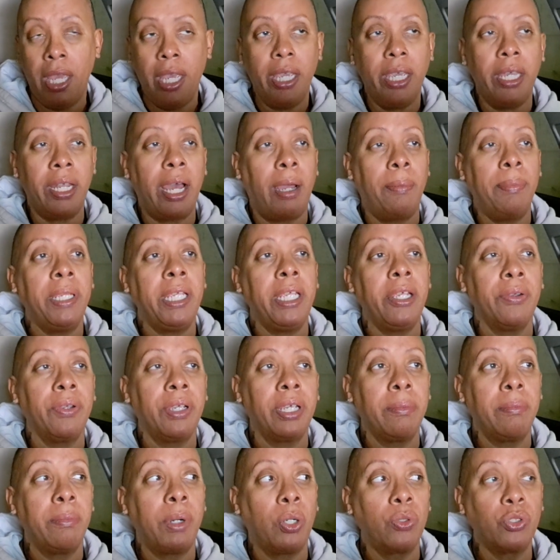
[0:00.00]
And I'm
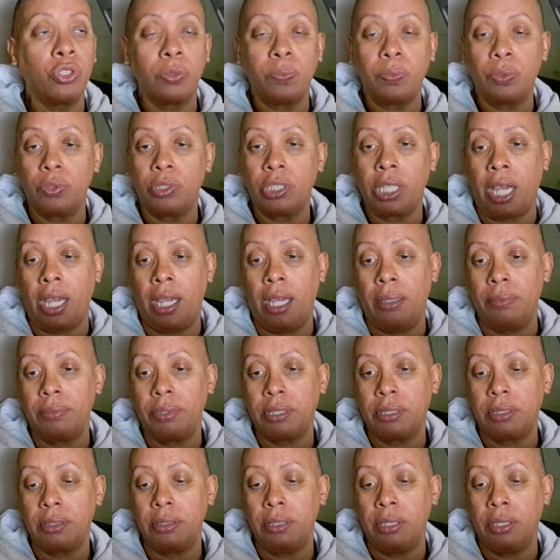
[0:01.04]
hearing multiple
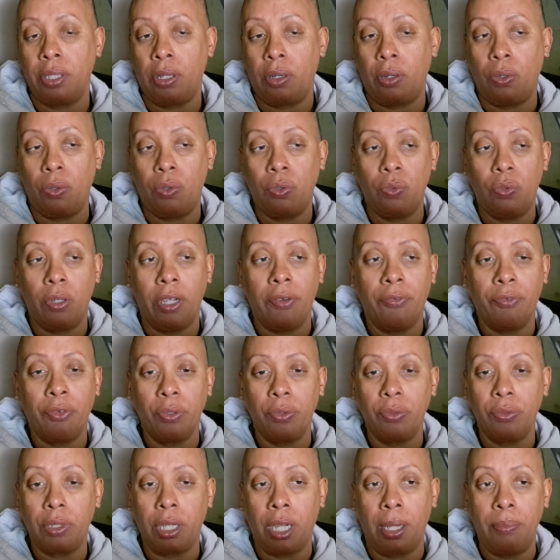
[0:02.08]
times,
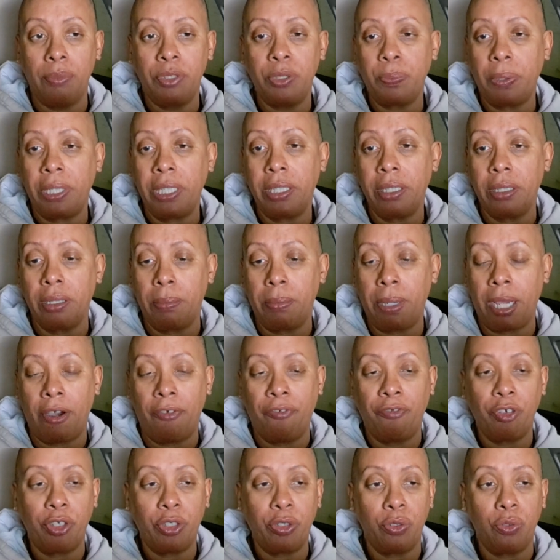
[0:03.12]
whoever I'm speaking
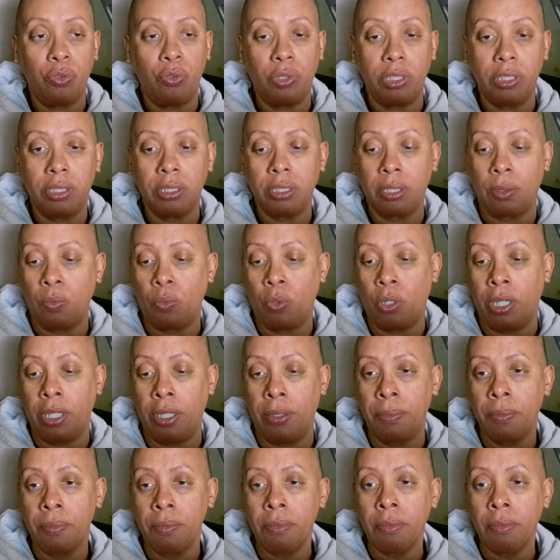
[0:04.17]
about for you is someone